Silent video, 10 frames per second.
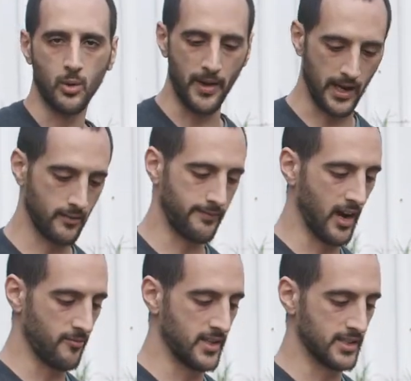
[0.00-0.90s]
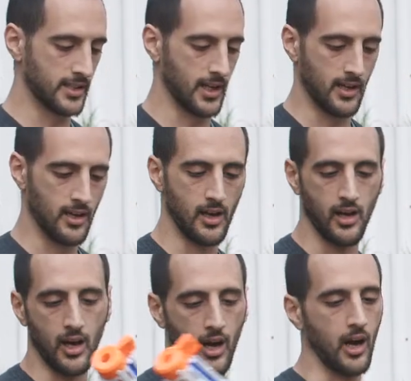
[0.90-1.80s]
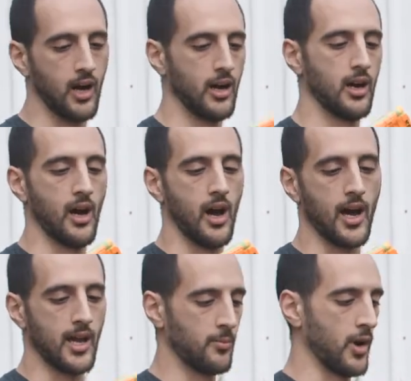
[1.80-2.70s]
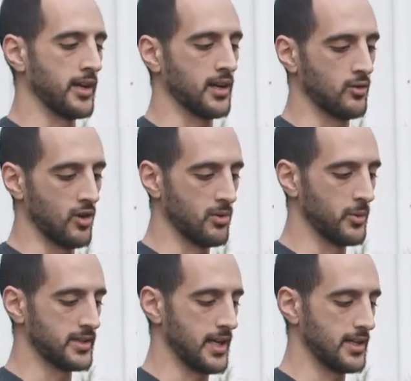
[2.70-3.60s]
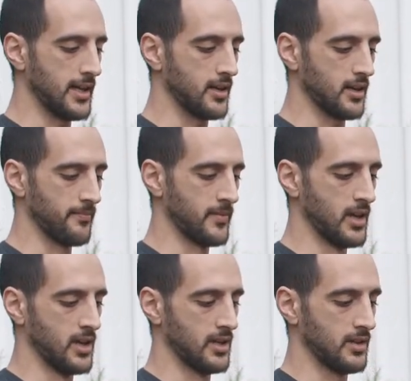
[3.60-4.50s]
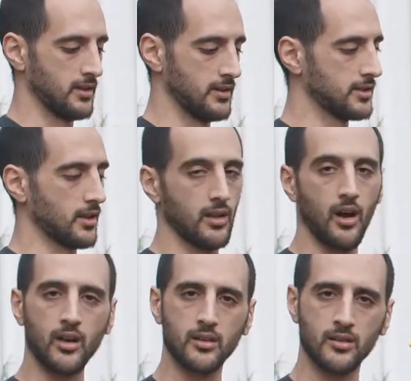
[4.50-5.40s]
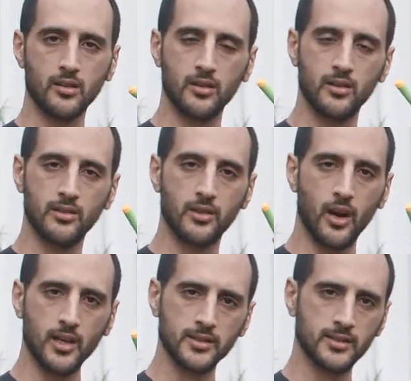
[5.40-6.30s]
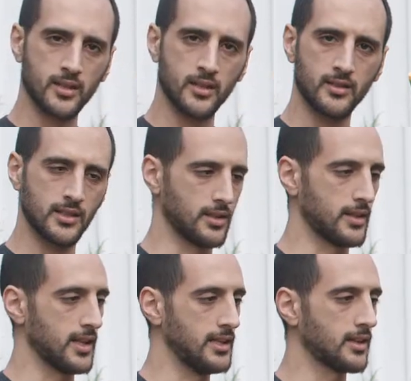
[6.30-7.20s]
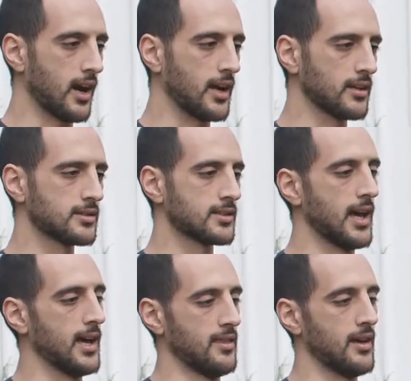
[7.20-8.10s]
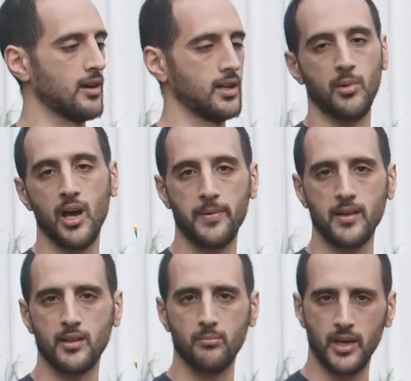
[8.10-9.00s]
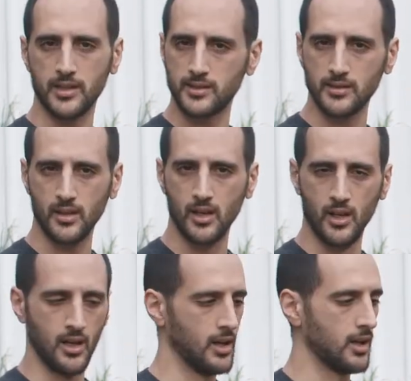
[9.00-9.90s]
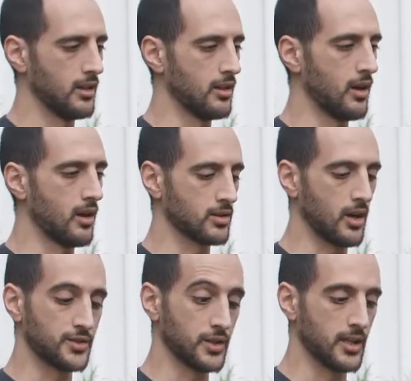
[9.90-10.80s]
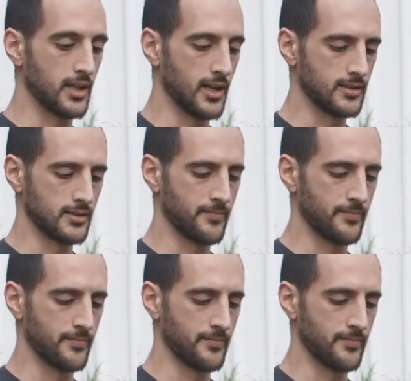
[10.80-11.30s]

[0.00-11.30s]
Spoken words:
we're back at 5 meters again. I am running a normal Retaliator. These are long darts. These are the E-kinds, and they are, in my opinion, the best long darts you can get.